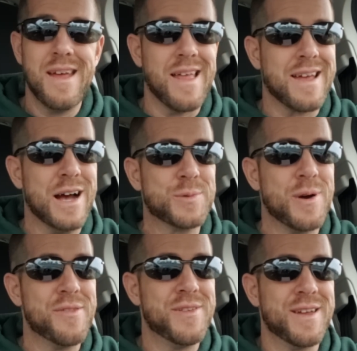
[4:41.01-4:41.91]
That guy's
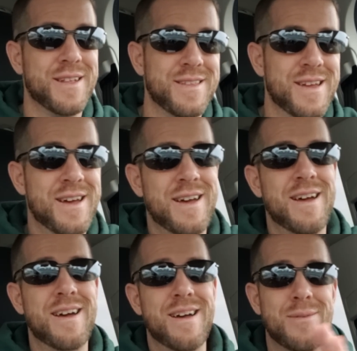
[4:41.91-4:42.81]
probably thinking,
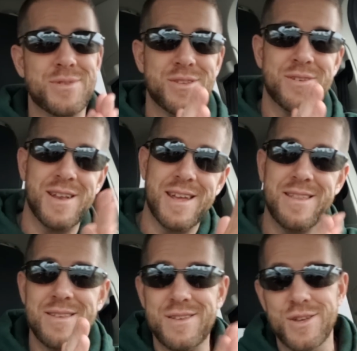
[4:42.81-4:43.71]
yeah, I'm still going to
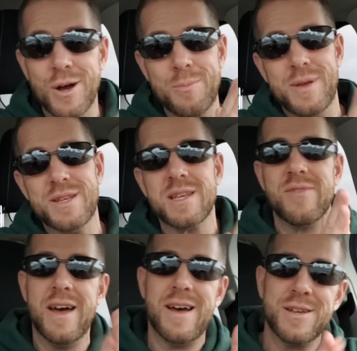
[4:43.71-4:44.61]
get this young piece of
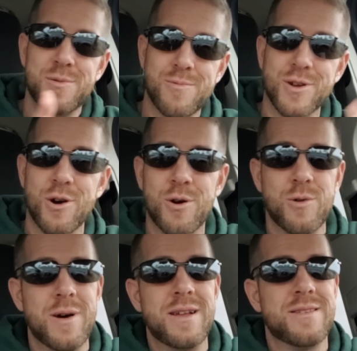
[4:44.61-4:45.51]
ass when we're going
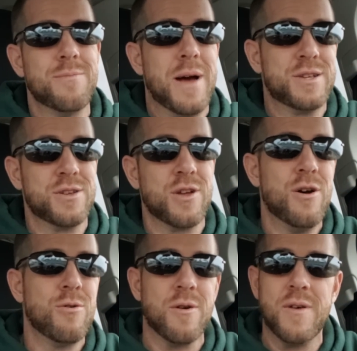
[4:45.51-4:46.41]
away to
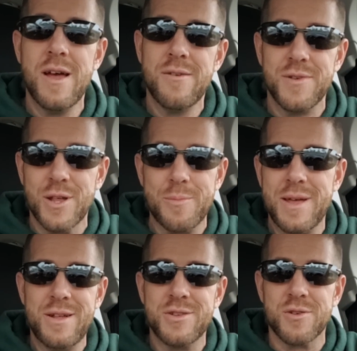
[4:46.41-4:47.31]
Mexico or
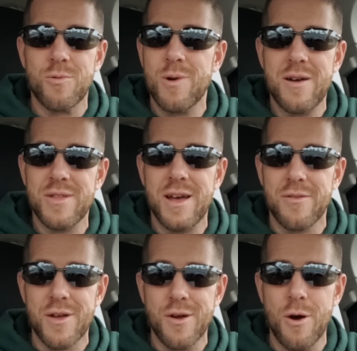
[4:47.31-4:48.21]
Philippines or wherever the hell
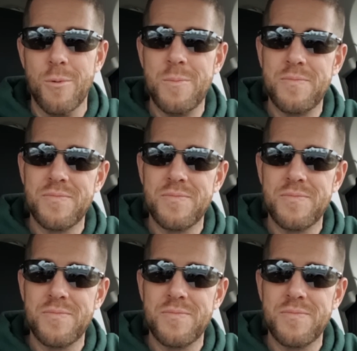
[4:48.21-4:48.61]
they go.